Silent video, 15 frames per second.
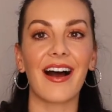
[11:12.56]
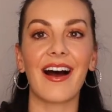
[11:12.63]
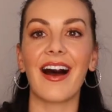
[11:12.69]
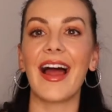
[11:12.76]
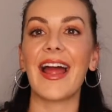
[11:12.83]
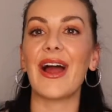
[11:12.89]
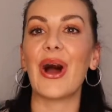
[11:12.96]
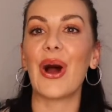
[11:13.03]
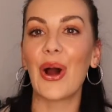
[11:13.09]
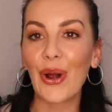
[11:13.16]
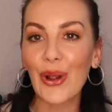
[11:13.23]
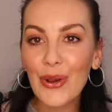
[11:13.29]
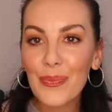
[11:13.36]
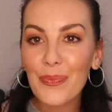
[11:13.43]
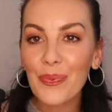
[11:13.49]
I
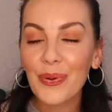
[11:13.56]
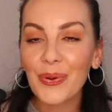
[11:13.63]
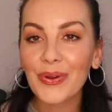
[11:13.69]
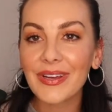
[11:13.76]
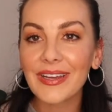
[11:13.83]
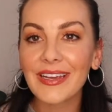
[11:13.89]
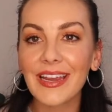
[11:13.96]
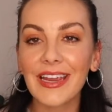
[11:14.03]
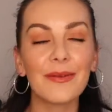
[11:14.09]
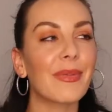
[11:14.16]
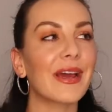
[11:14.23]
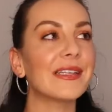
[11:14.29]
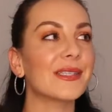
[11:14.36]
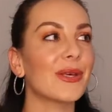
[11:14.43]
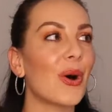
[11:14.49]
hope in
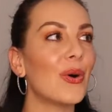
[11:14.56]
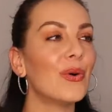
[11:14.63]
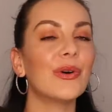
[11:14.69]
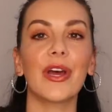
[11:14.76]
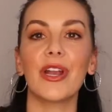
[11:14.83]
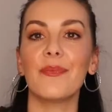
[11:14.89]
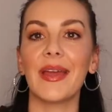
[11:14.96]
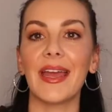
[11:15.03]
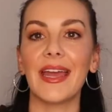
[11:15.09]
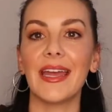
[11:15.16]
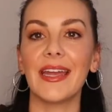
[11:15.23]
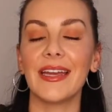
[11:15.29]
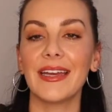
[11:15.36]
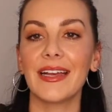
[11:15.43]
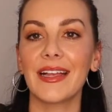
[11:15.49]
my soul, gonna
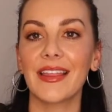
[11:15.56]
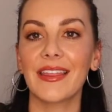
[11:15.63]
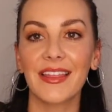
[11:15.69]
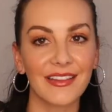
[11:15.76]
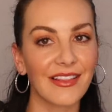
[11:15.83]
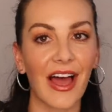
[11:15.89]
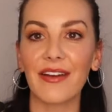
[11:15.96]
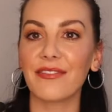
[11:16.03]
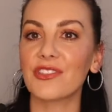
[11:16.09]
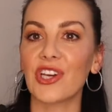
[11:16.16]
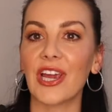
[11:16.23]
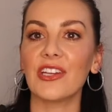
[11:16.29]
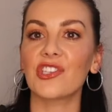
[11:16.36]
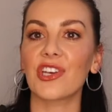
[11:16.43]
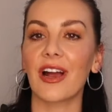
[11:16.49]
be the life
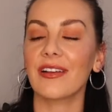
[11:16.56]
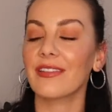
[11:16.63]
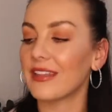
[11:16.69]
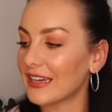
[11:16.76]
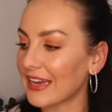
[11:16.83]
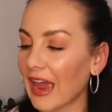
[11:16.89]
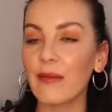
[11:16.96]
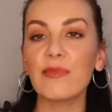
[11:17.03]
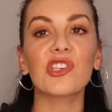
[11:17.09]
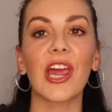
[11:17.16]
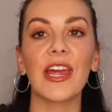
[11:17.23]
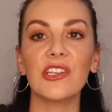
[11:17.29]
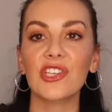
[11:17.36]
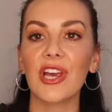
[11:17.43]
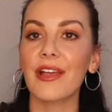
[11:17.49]
changer, the game
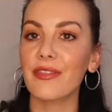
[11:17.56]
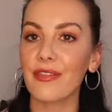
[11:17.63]
changer,